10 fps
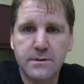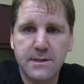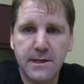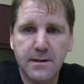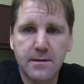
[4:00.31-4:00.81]

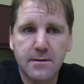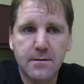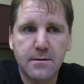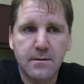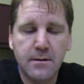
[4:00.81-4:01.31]
saint.
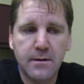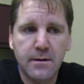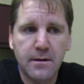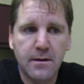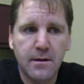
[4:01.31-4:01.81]

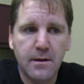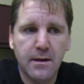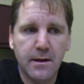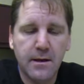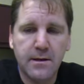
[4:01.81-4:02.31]

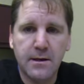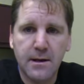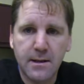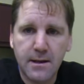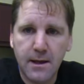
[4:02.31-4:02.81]
At the end
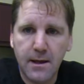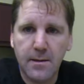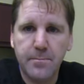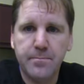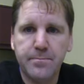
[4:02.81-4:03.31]
of the
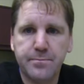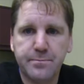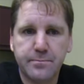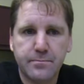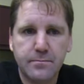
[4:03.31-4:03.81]
game,
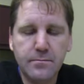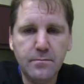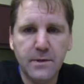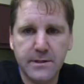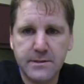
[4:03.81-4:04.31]

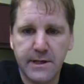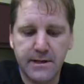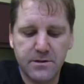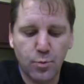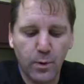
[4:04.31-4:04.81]
the
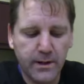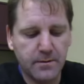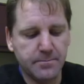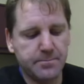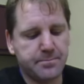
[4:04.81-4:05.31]
saints
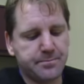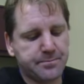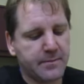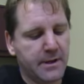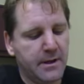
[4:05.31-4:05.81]
win.
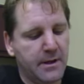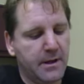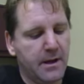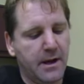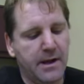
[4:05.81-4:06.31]

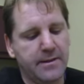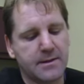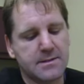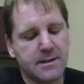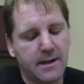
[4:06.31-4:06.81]
And the
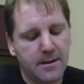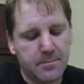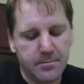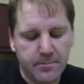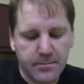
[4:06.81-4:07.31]

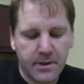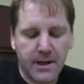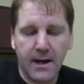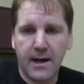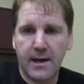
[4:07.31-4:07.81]
same
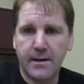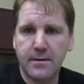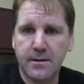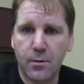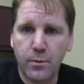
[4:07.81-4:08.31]

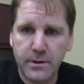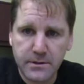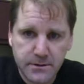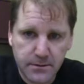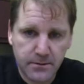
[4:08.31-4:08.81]
God that we
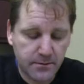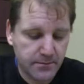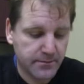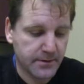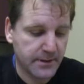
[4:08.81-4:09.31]
serve,